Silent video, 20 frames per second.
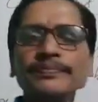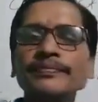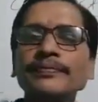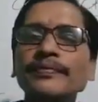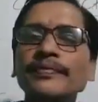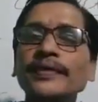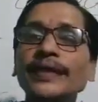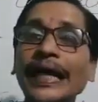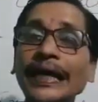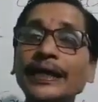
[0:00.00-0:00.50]

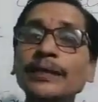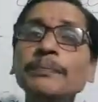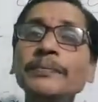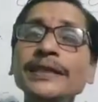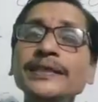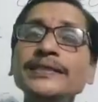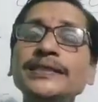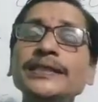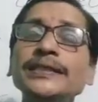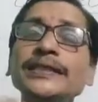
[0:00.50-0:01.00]
That
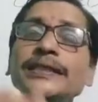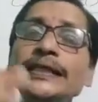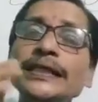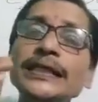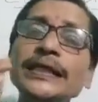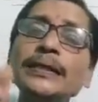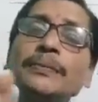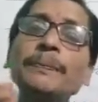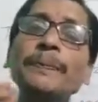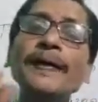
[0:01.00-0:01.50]
means
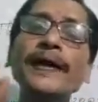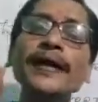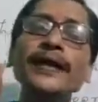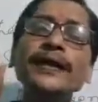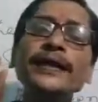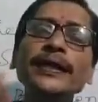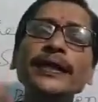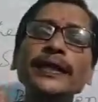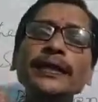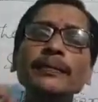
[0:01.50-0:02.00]
if
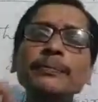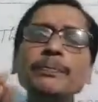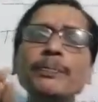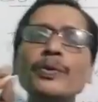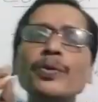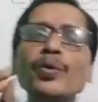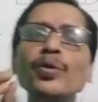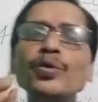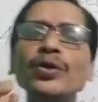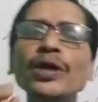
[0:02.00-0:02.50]
any
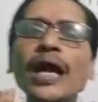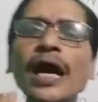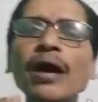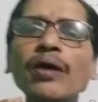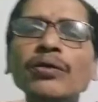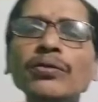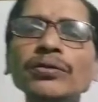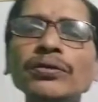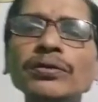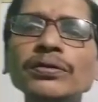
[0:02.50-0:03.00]

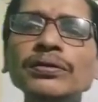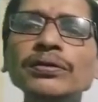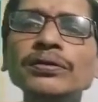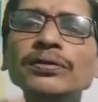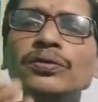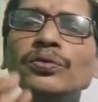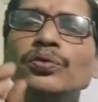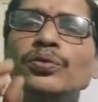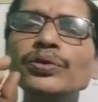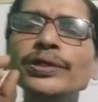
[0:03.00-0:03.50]

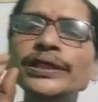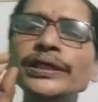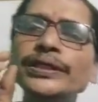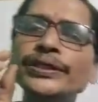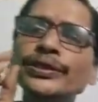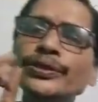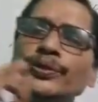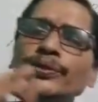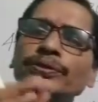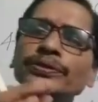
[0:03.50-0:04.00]
pronoun we
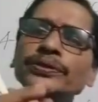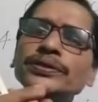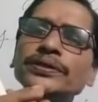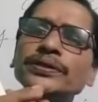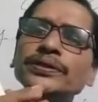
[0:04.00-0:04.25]
use